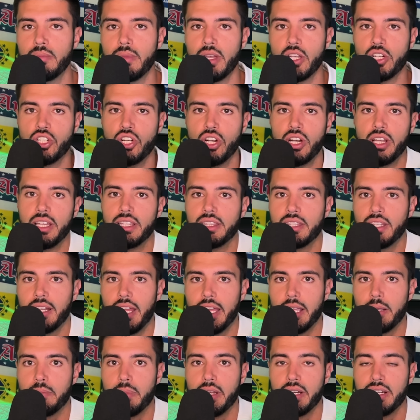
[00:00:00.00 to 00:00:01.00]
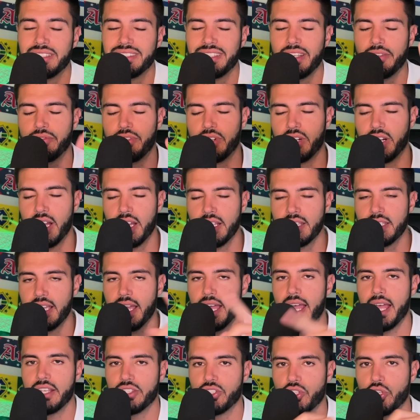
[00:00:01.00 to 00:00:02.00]
make sure to hit the like button, because I forgot
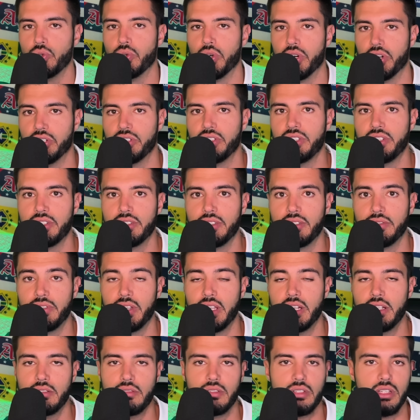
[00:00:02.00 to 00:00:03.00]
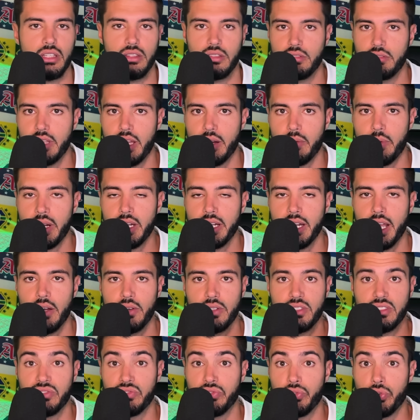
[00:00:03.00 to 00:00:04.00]
to ask you earlier in the video. You can do that right now.
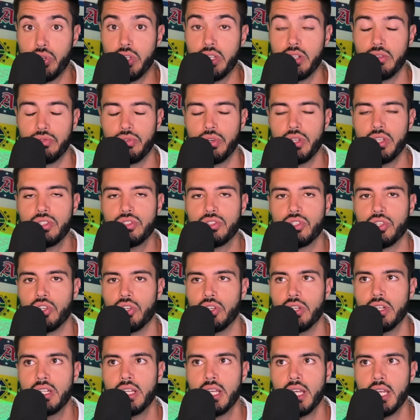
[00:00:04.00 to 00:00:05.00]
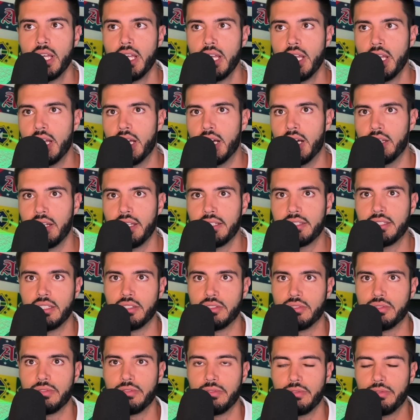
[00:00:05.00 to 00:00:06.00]
It's free, and free is good, unless
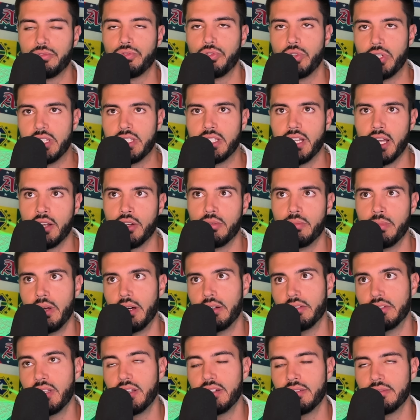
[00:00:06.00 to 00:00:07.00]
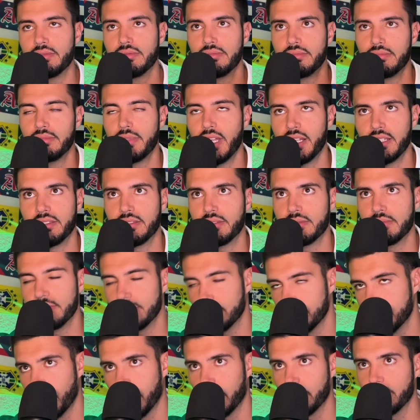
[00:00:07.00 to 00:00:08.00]
it's free Taco Bell, then it, that's
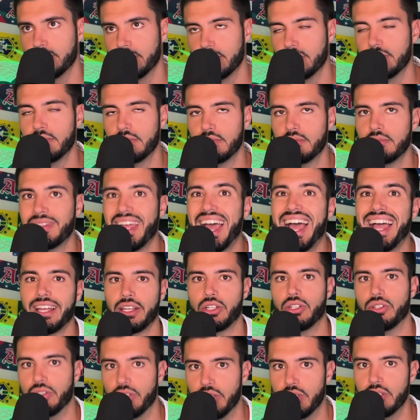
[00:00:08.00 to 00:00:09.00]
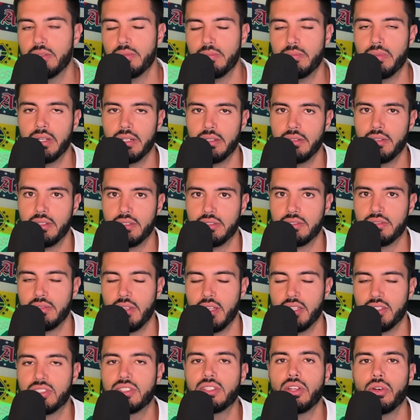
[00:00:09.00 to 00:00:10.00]
not that good, but it,
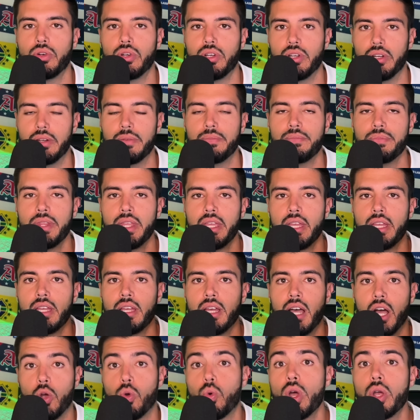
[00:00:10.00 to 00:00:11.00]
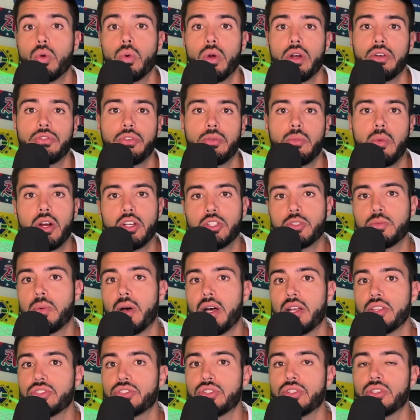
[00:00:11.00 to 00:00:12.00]
it's still good. A quick word from our
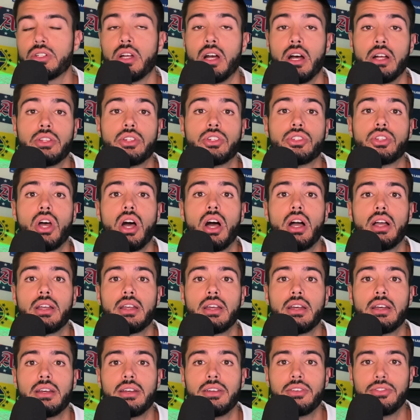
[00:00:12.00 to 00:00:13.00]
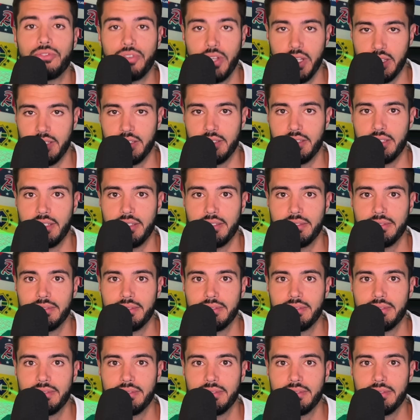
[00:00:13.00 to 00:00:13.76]
sponsor, Underdog Fantasy.